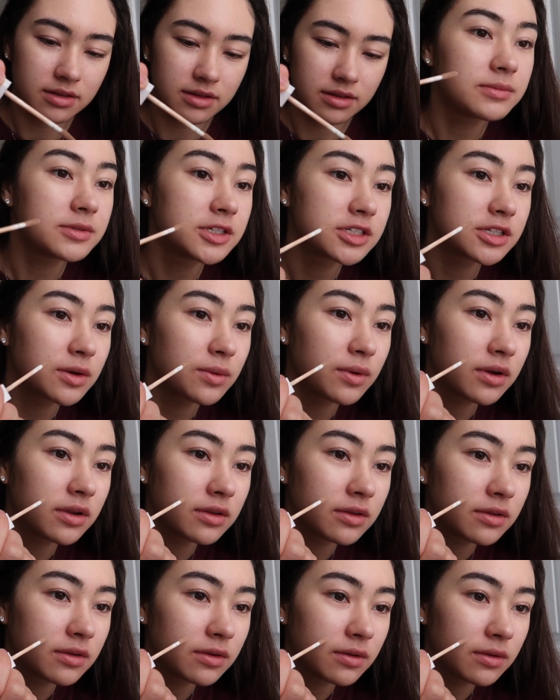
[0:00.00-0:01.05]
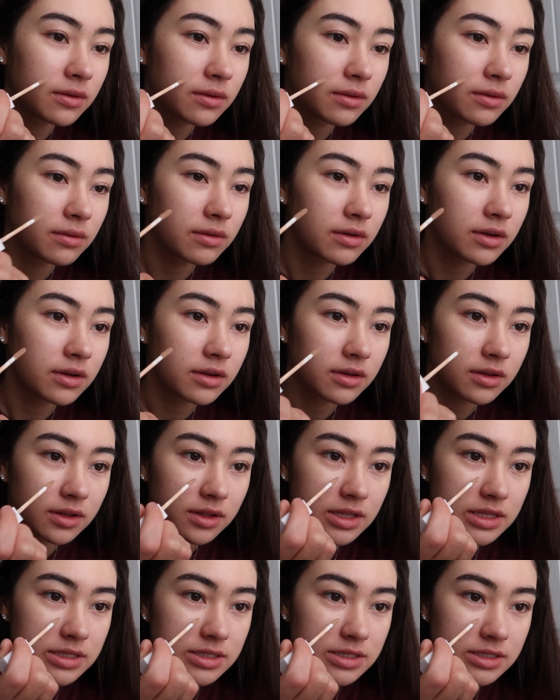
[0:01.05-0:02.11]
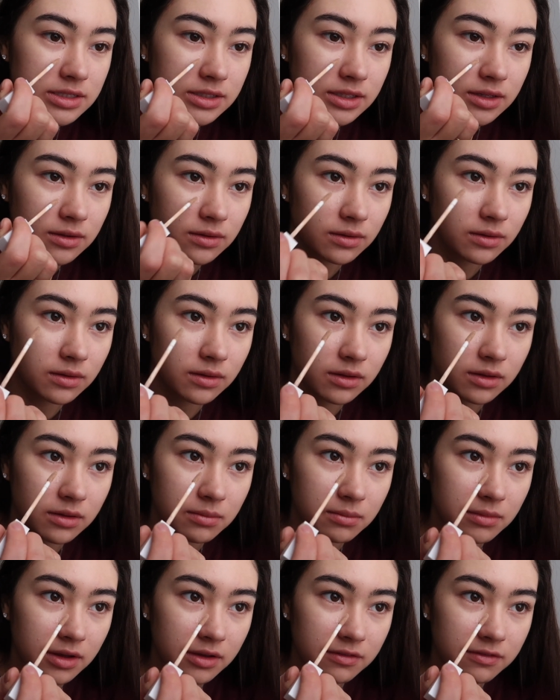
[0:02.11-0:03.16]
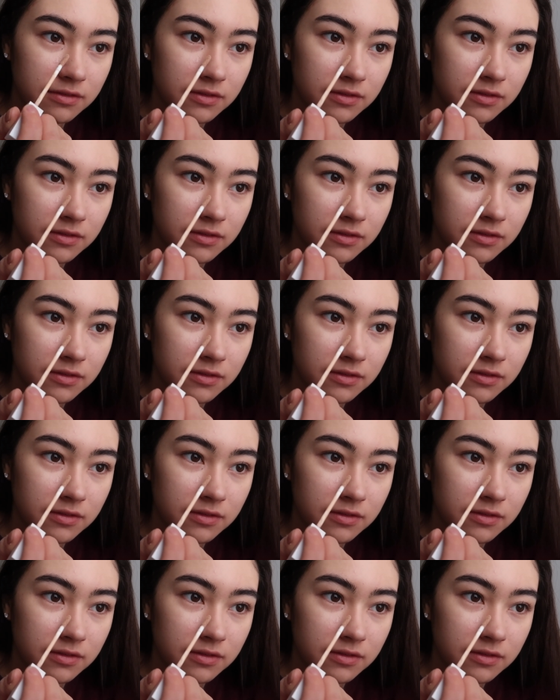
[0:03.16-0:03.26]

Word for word: I'm just going to conceal my